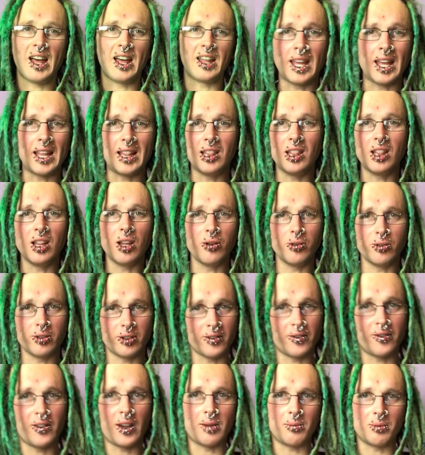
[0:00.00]
and they get
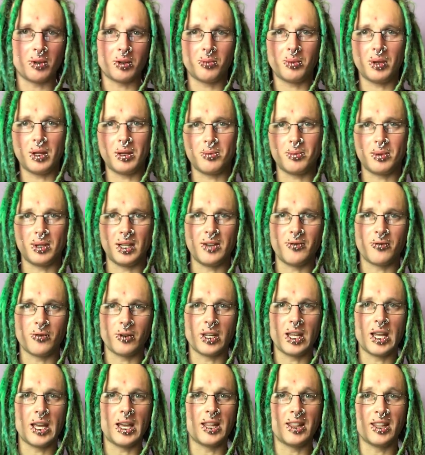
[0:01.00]
loads of famous people
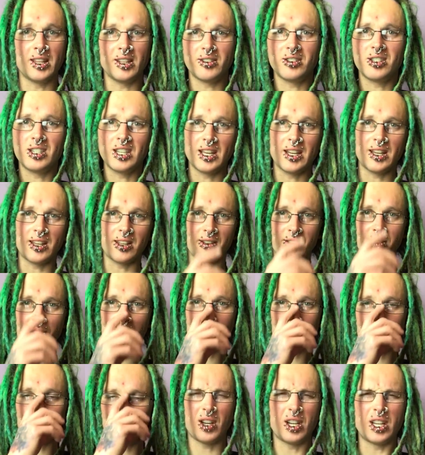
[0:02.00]
every year, and this year
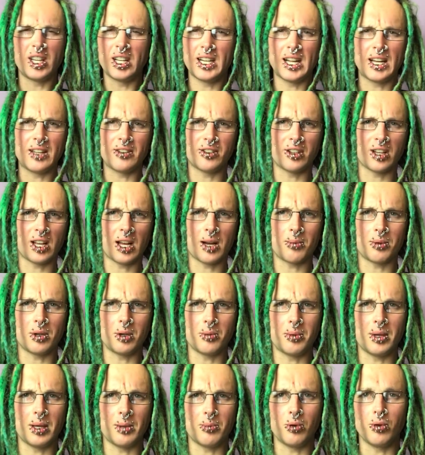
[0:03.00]
they've only announced a
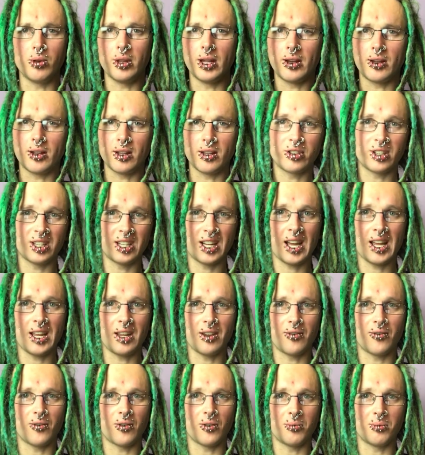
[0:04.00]
couple of people. They got Sid
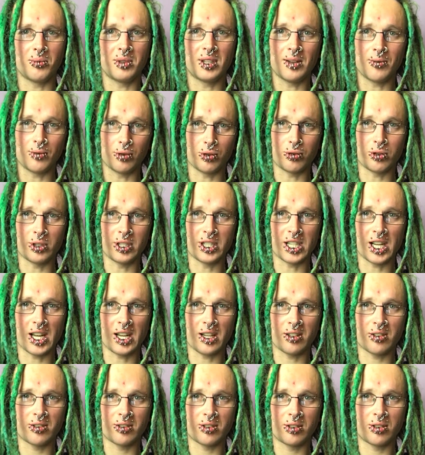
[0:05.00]
Haig from Devil's
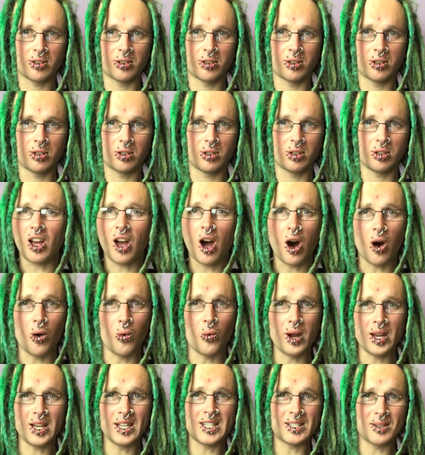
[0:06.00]
Rejects, and I
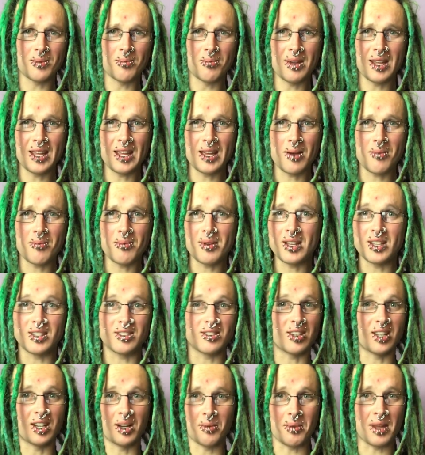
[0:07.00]
can't wait to meet him.
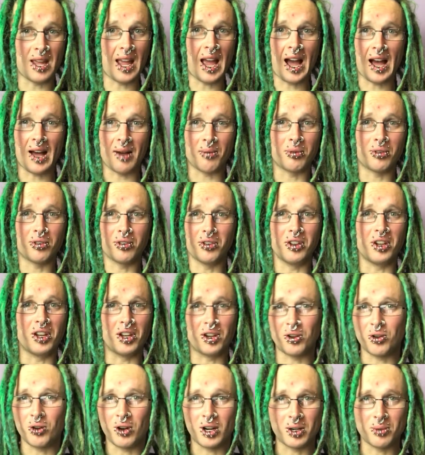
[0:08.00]
It's going to be
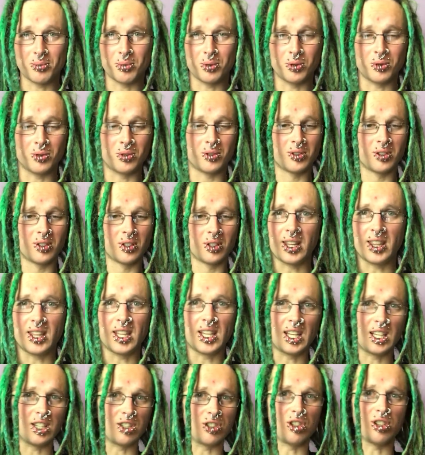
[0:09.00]
absolutely incredible. And the
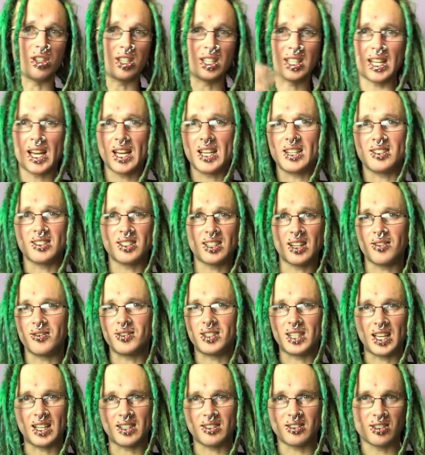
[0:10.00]
great thing is you can take
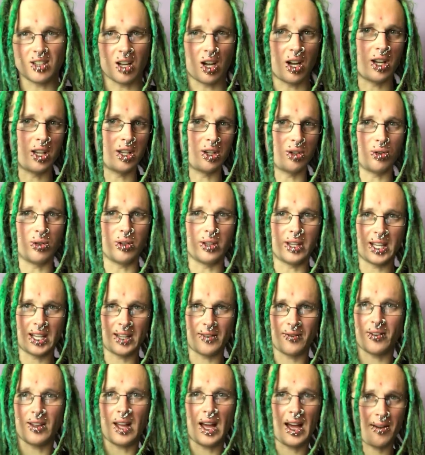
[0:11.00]
stuff to get signed, or
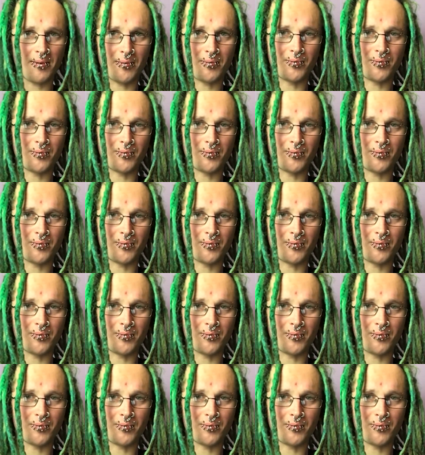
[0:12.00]
they